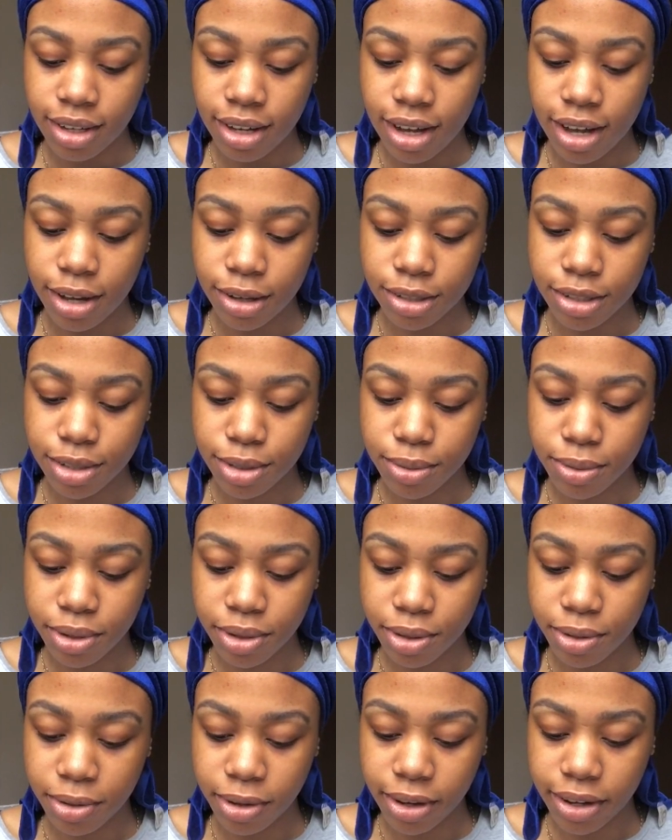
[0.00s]
I just want
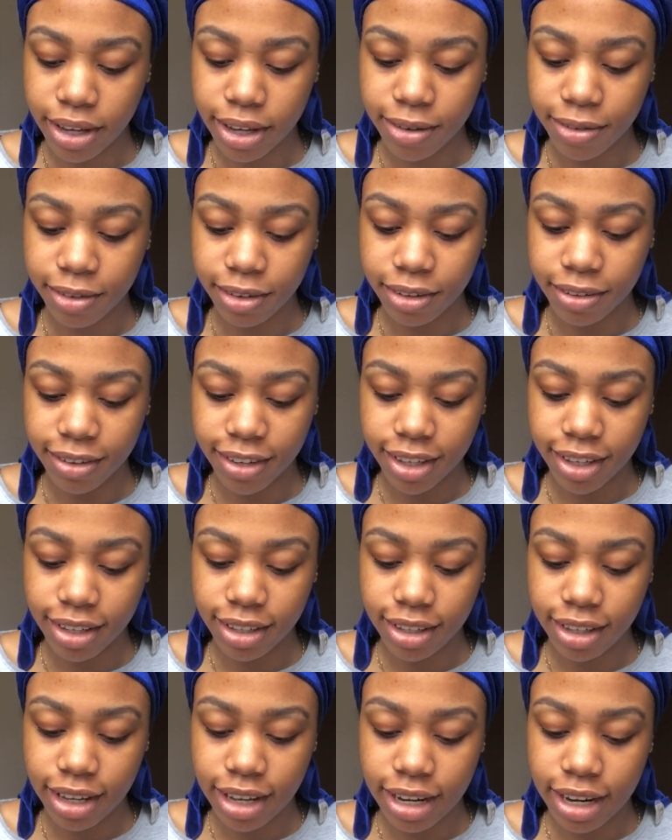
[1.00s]
to throw out
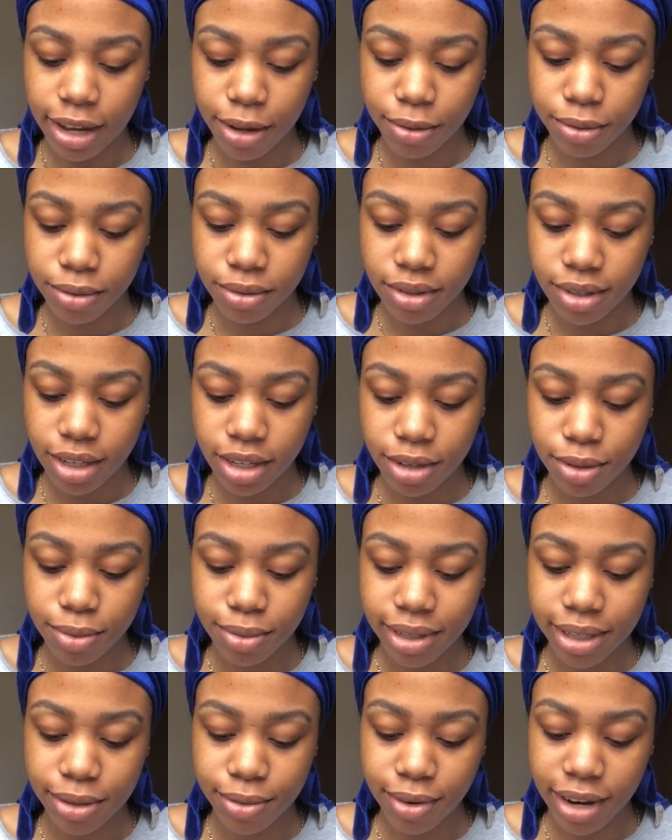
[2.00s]
everything, and I did it
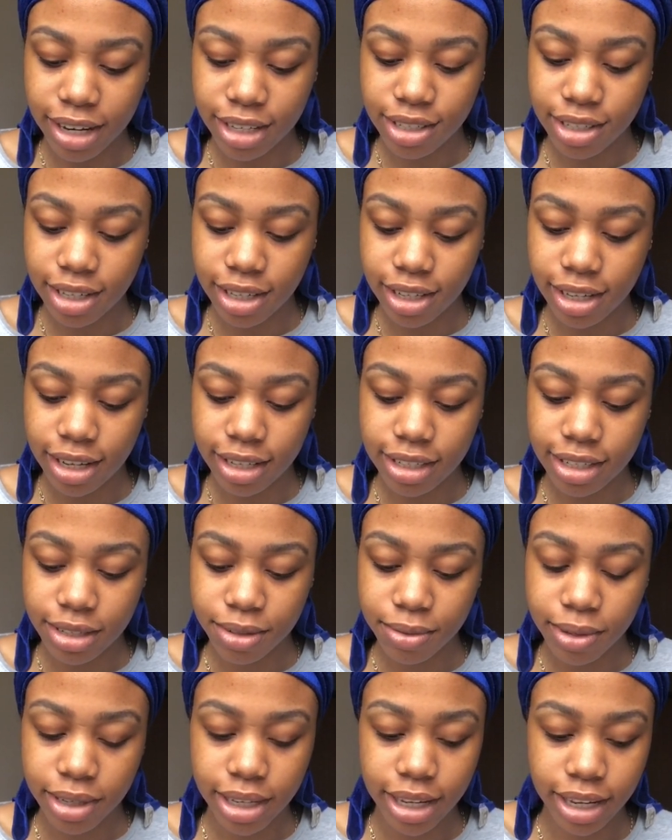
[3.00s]
really rashly. I did it
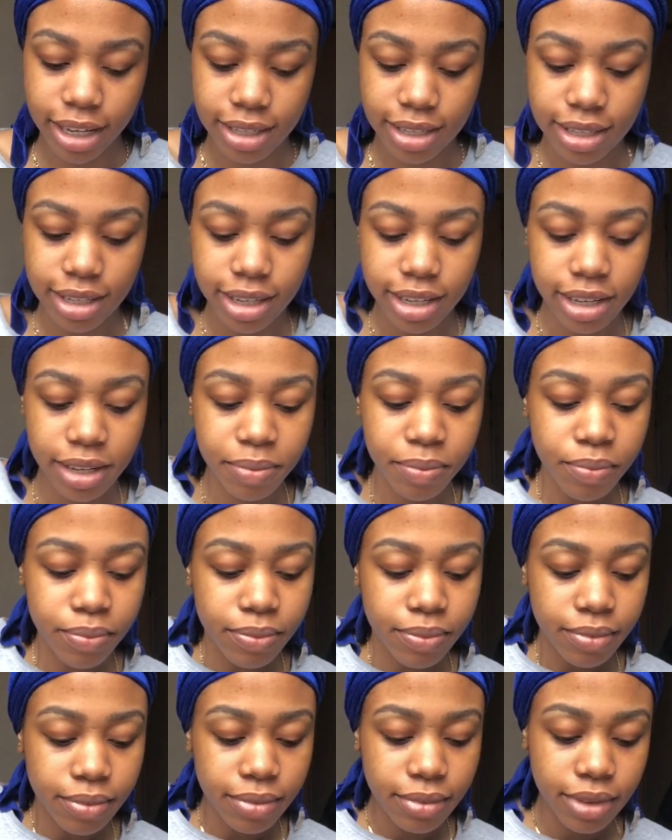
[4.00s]
really hastily,
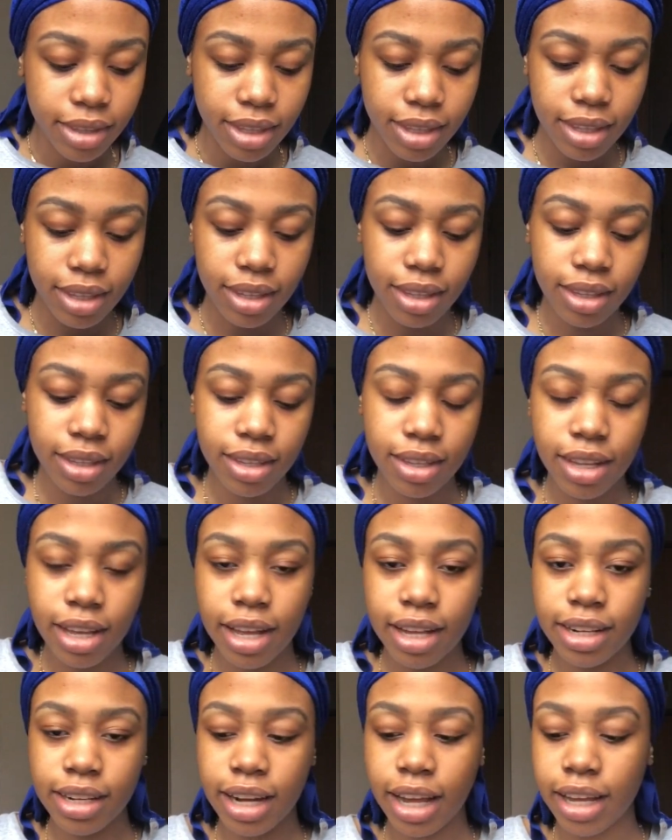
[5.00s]

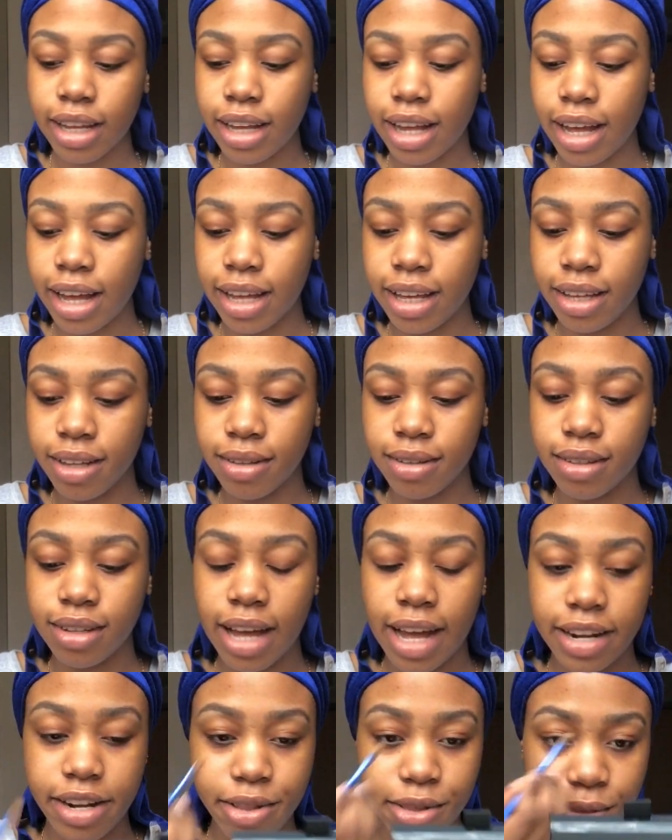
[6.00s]
and like I
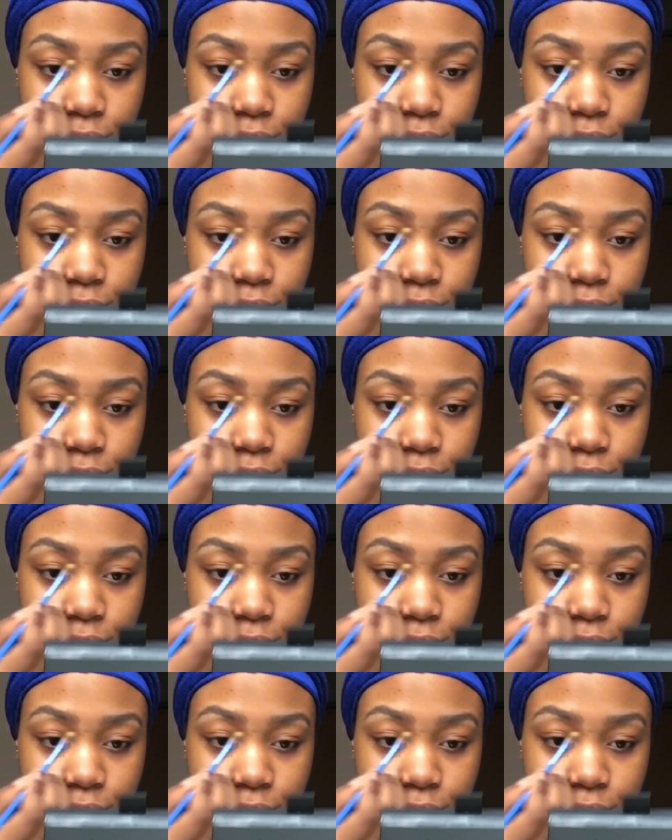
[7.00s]
didn't